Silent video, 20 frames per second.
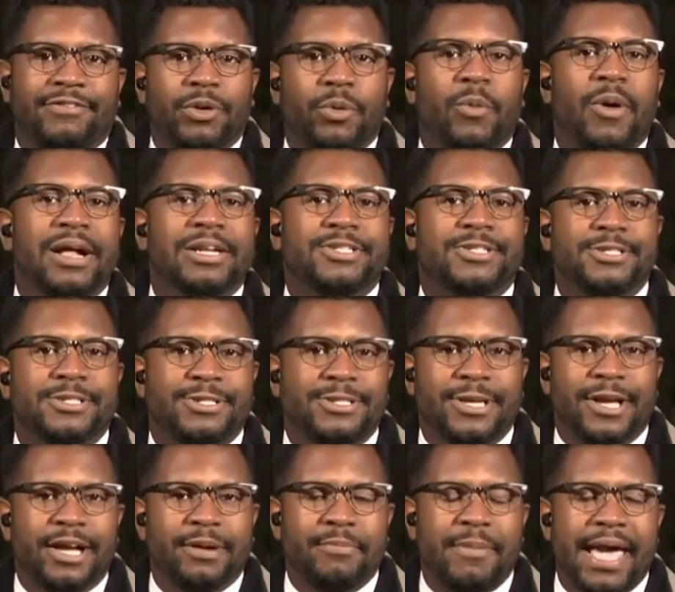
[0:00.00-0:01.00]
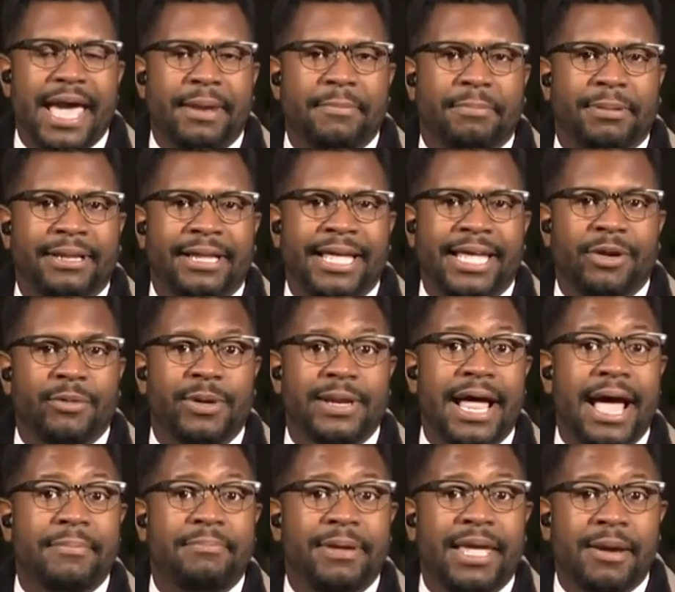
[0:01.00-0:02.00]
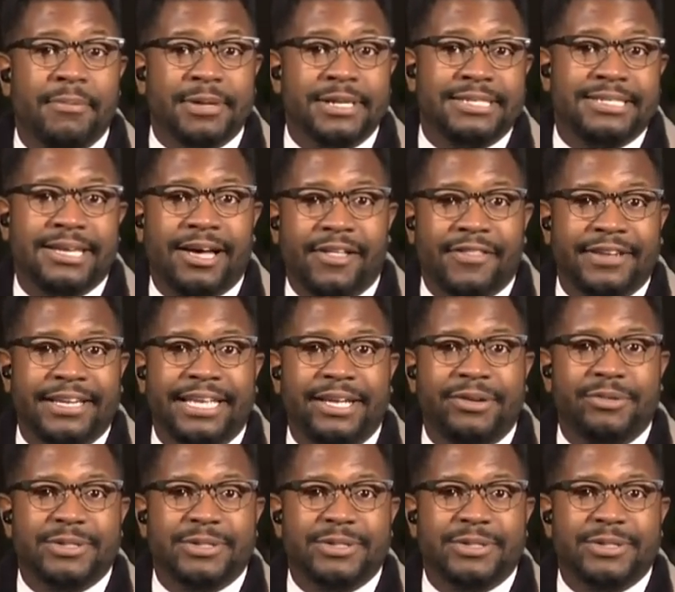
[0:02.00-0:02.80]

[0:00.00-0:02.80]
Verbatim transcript: if you watch this young man play, you would not be able to tell that